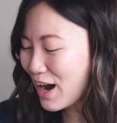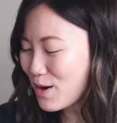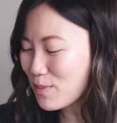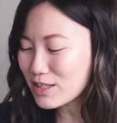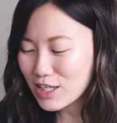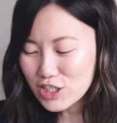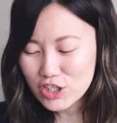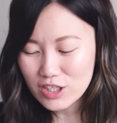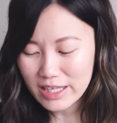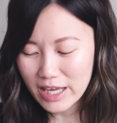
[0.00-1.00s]
Um,
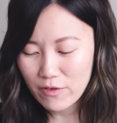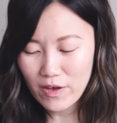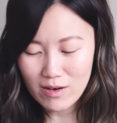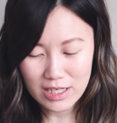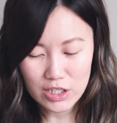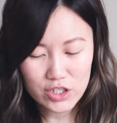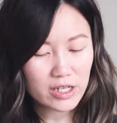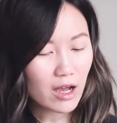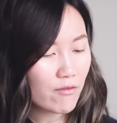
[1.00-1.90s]
additionally, foundation,